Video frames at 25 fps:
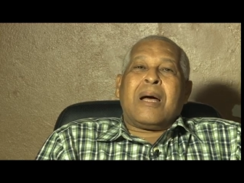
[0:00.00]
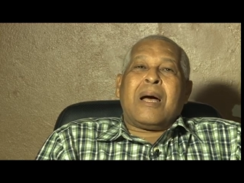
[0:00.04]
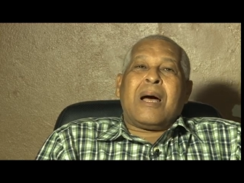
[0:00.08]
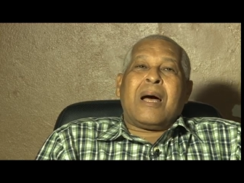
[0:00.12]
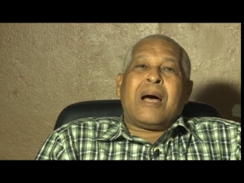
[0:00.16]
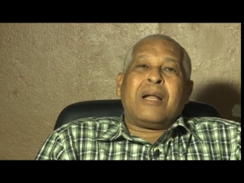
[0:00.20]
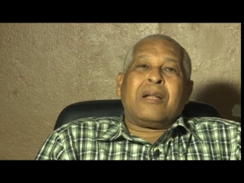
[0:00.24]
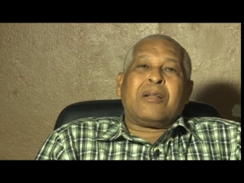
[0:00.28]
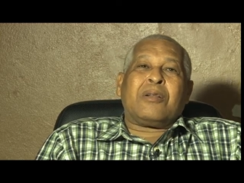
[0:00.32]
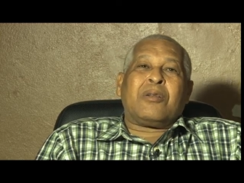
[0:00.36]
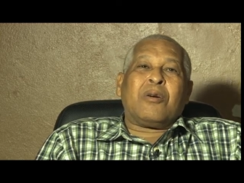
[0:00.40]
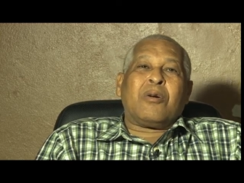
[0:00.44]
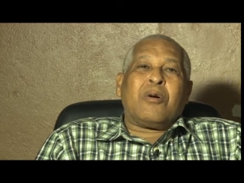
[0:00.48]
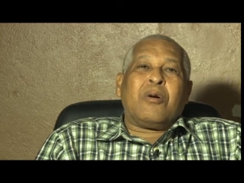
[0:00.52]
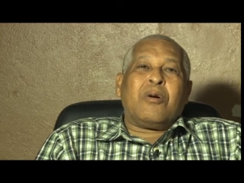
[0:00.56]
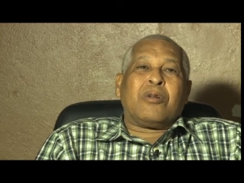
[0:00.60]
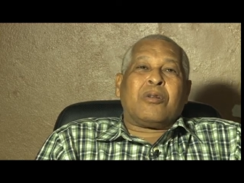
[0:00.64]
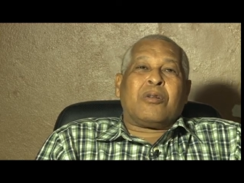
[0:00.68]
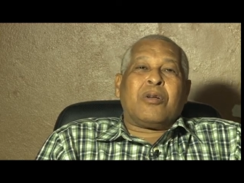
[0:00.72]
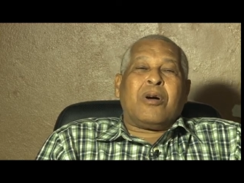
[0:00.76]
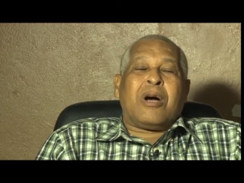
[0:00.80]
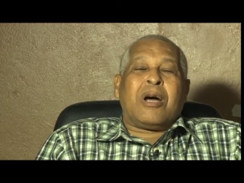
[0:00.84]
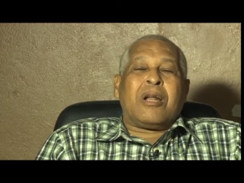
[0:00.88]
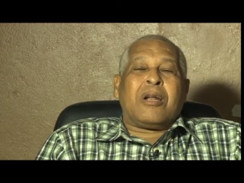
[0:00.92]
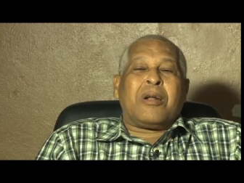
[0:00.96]
I had to go
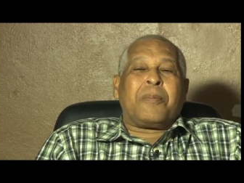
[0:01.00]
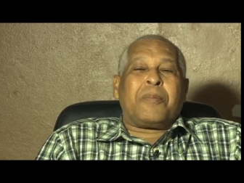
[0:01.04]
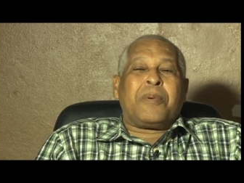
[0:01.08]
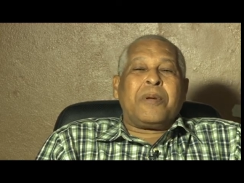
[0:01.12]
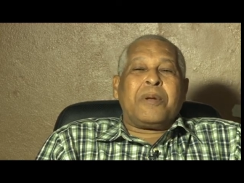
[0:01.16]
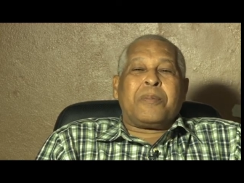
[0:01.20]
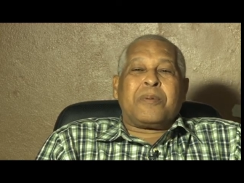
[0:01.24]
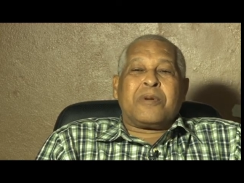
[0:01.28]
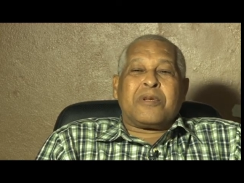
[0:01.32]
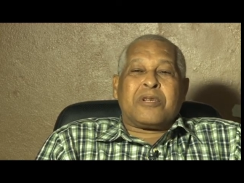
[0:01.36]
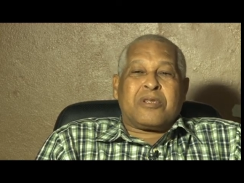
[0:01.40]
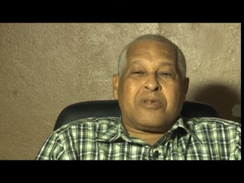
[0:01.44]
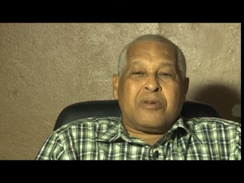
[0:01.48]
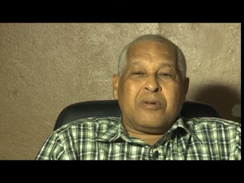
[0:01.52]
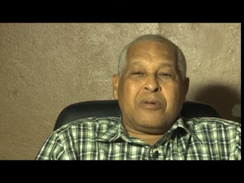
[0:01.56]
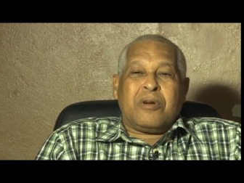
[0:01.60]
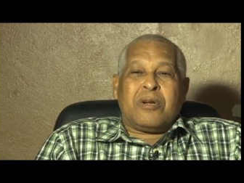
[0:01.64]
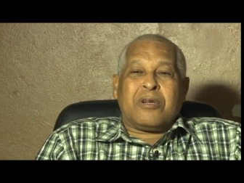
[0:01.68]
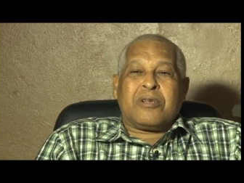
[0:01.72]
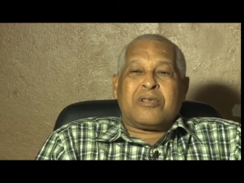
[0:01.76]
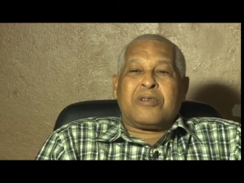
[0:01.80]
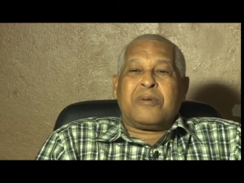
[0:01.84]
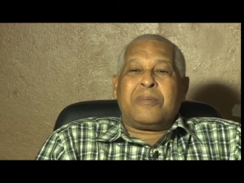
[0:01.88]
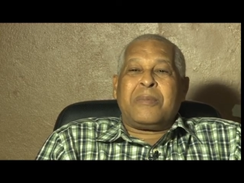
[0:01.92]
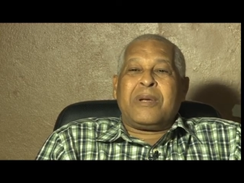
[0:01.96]
to other people's
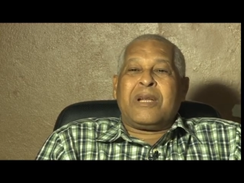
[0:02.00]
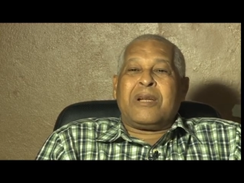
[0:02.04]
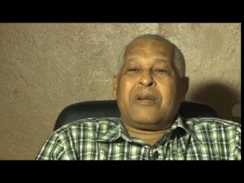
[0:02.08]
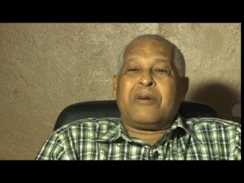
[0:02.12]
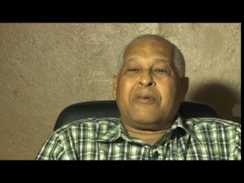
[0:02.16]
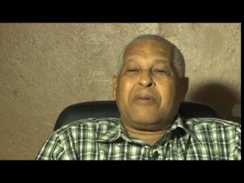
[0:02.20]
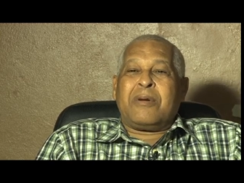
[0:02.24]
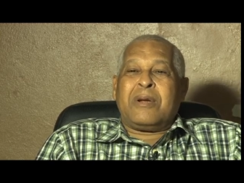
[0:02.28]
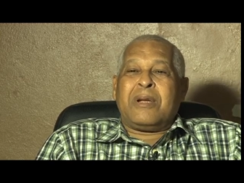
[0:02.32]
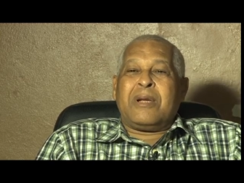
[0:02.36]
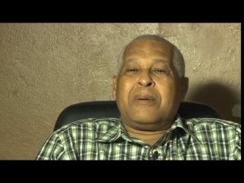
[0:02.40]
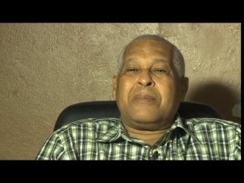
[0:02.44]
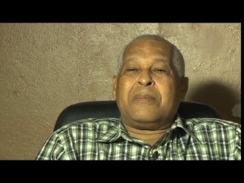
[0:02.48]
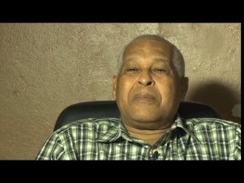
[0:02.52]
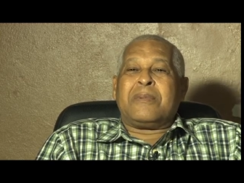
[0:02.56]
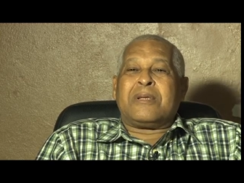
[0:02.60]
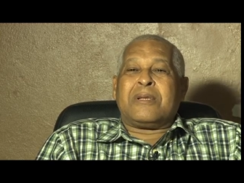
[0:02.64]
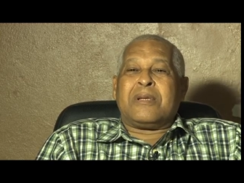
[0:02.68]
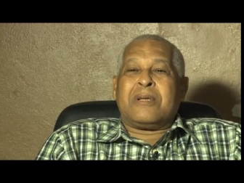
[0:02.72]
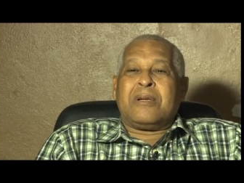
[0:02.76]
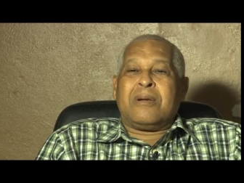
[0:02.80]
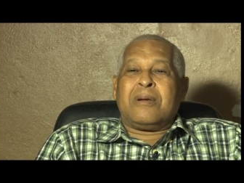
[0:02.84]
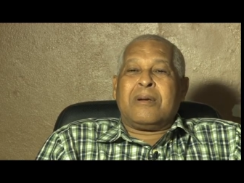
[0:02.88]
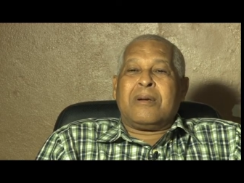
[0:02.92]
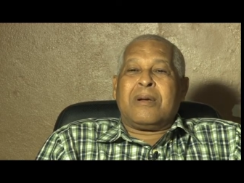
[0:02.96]
studios to make the
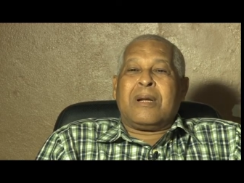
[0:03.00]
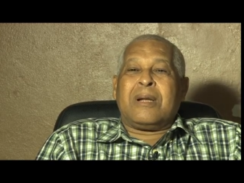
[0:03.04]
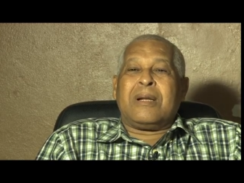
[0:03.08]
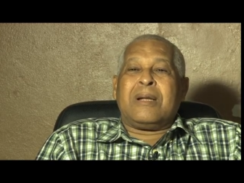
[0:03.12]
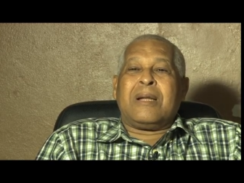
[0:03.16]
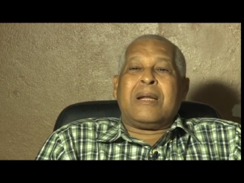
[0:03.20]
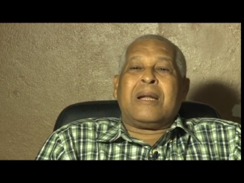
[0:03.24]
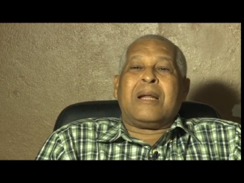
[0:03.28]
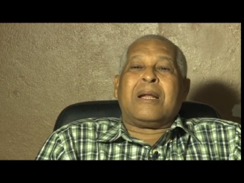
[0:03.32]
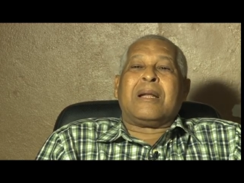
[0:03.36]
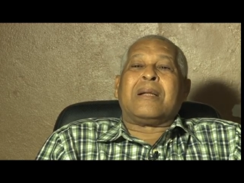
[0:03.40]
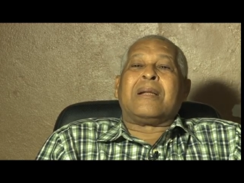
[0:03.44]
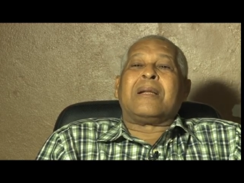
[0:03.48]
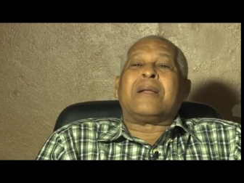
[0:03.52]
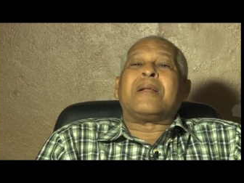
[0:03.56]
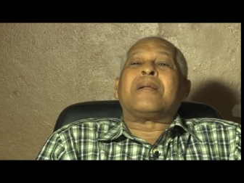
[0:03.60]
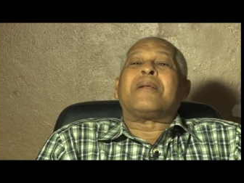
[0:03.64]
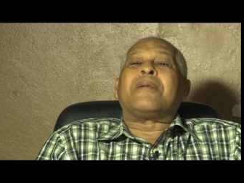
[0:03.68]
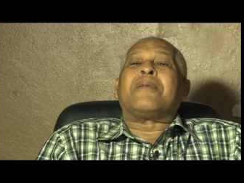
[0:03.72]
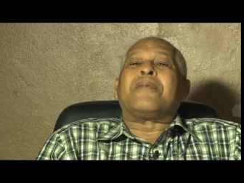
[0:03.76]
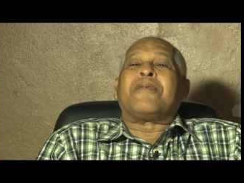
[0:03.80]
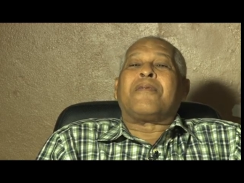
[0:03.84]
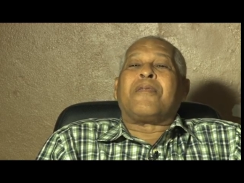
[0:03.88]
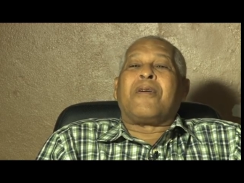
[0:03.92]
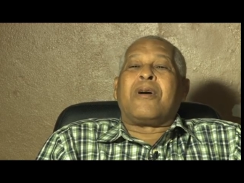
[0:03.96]
rhythms, you know? And then I
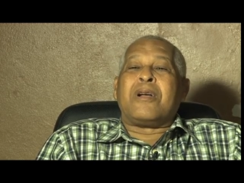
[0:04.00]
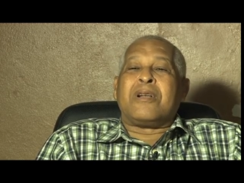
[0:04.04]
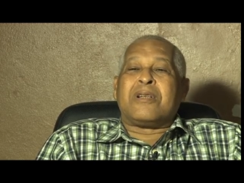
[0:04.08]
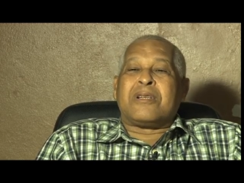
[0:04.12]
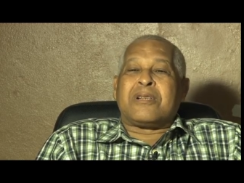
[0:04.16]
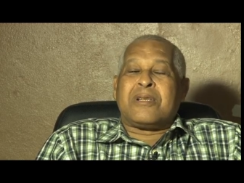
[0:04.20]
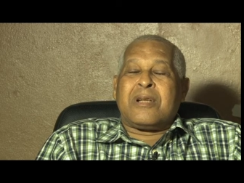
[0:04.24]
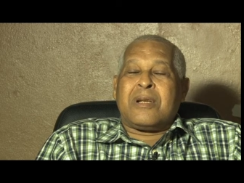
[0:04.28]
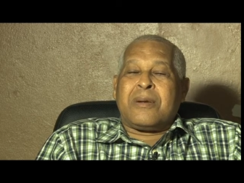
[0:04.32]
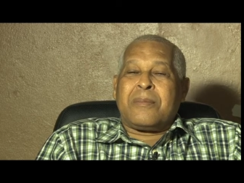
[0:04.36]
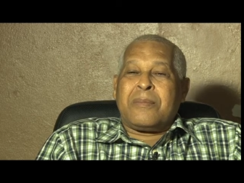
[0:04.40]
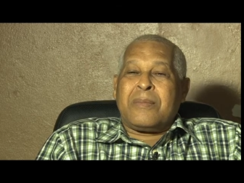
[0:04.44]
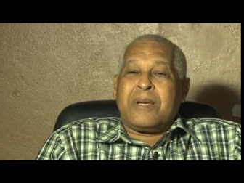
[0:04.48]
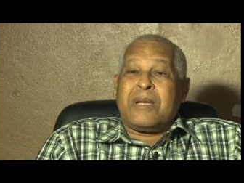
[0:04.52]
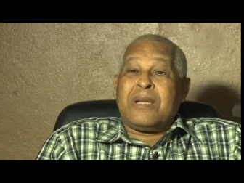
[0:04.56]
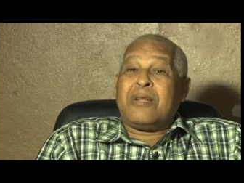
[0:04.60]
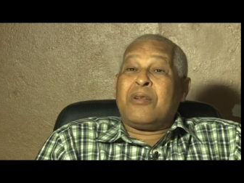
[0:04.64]
voiced them.